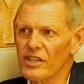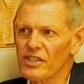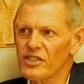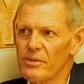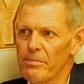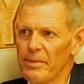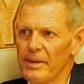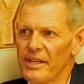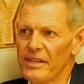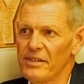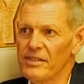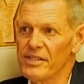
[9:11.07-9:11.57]
to
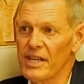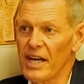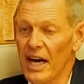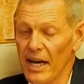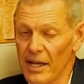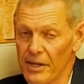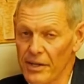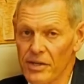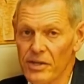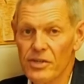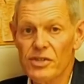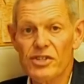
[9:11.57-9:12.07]
be
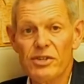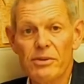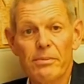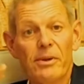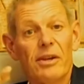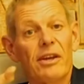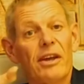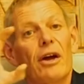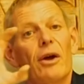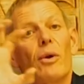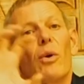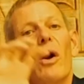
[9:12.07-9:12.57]
done to
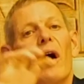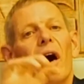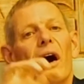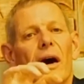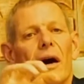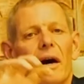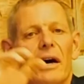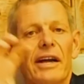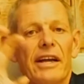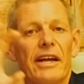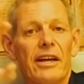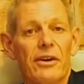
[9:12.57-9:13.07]
go
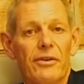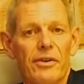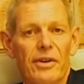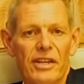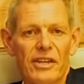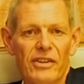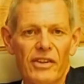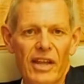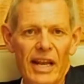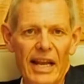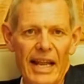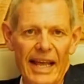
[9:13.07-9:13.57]
higher
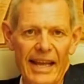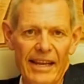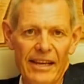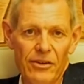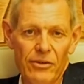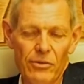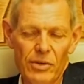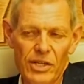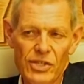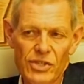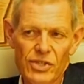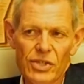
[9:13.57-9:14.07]
in the
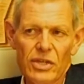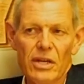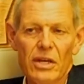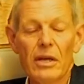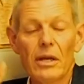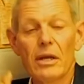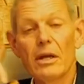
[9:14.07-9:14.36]
language.